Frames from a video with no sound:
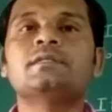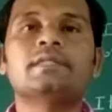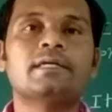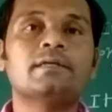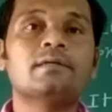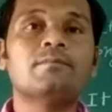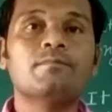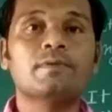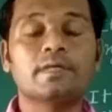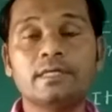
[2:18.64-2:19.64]
that
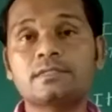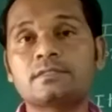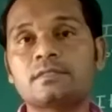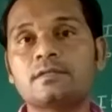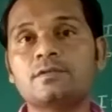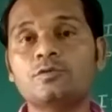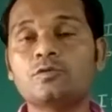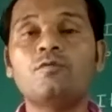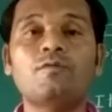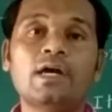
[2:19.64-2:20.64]
kings, you
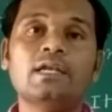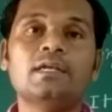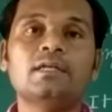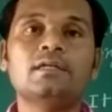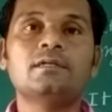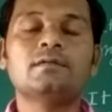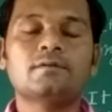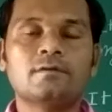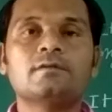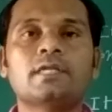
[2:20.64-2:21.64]
know where
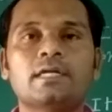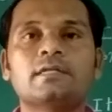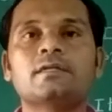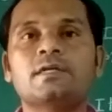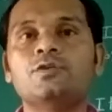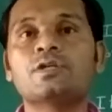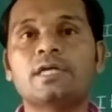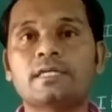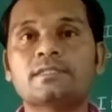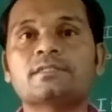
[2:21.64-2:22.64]
that in
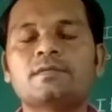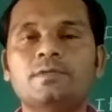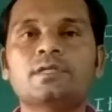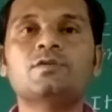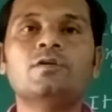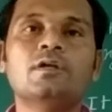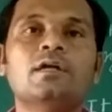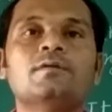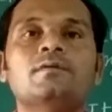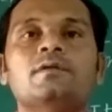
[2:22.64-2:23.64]
your SS subject you
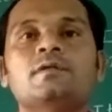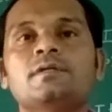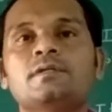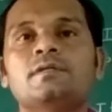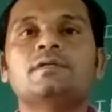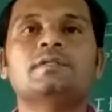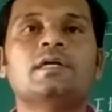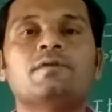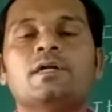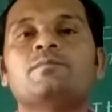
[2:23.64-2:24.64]
learn
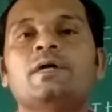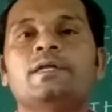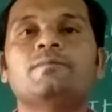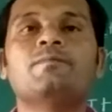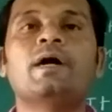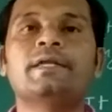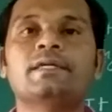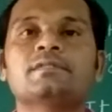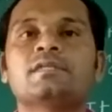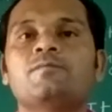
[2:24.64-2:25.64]
there were many
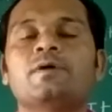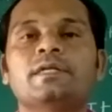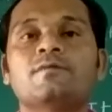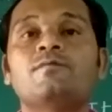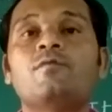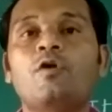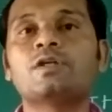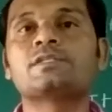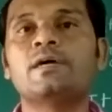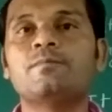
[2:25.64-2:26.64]
fightings happening,
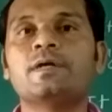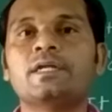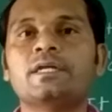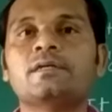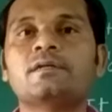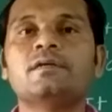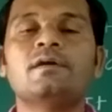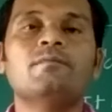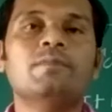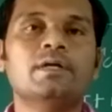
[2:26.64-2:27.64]
wars
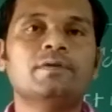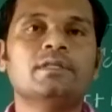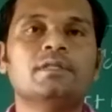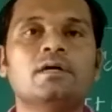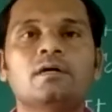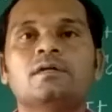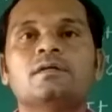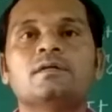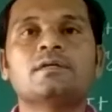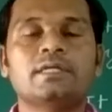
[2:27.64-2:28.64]
happening between the
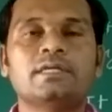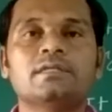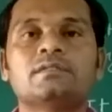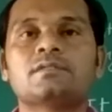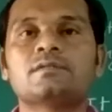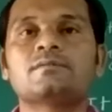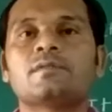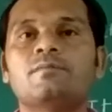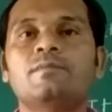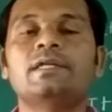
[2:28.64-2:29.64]
kings.
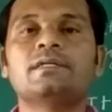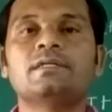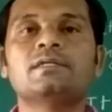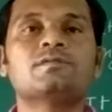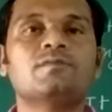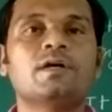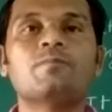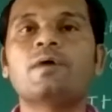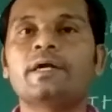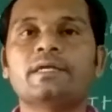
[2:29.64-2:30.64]
Many kings
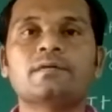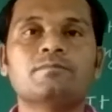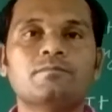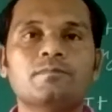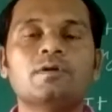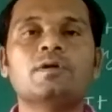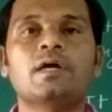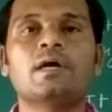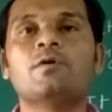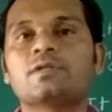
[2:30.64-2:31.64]
were fighting
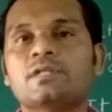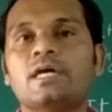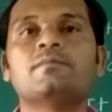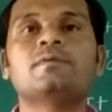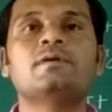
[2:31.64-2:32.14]
among them